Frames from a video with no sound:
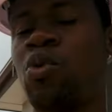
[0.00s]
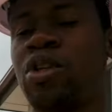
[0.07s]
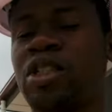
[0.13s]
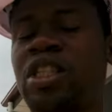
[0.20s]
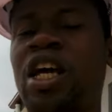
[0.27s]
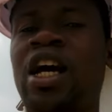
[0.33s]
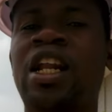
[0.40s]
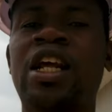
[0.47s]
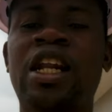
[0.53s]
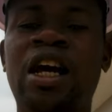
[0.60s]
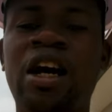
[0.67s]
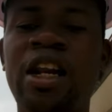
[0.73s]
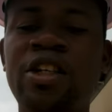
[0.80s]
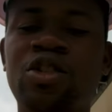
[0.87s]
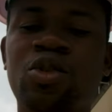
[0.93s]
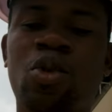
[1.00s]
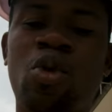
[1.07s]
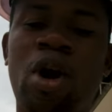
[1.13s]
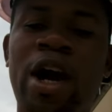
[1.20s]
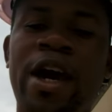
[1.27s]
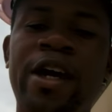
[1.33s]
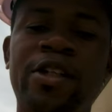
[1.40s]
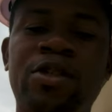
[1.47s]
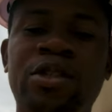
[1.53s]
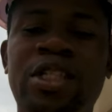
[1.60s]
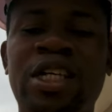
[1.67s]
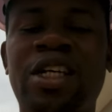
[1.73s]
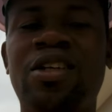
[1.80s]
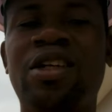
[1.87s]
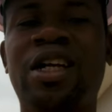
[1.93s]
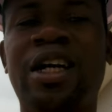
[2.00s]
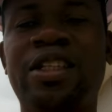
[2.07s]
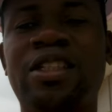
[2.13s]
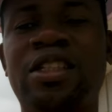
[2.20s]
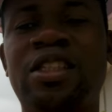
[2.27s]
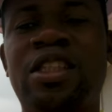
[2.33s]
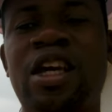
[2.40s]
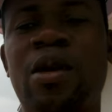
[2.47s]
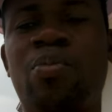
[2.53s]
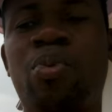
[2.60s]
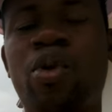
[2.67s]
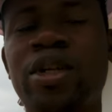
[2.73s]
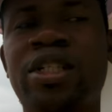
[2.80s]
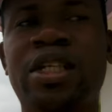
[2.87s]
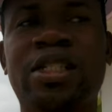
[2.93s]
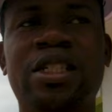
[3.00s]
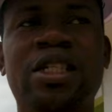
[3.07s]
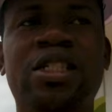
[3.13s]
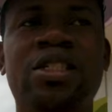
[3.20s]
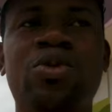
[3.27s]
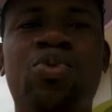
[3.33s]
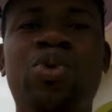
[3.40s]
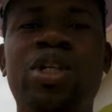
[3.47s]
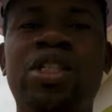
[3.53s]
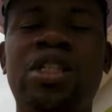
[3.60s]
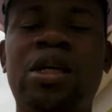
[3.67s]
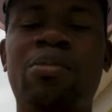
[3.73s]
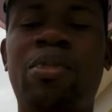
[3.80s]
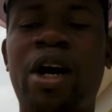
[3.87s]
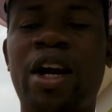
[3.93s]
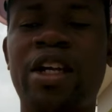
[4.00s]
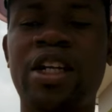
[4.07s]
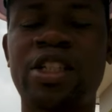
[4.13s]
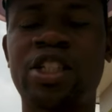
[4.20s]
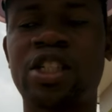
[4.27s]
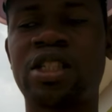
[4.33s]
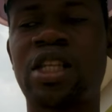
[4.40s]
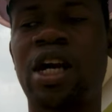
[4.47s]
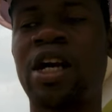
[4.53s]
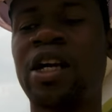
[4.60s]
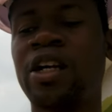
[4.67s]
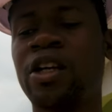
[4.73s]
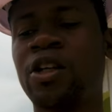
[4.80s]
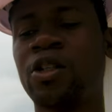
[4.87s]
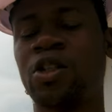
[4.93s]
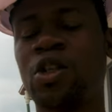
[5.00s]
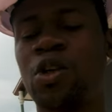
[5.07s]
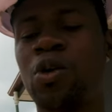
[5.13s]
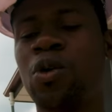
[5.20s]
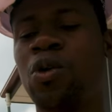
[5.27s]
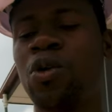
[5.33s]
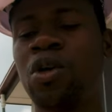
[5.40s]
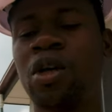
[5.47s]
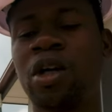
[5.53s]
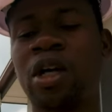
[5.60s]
was done now let's go ahead to take a look at the processes with the biodigester so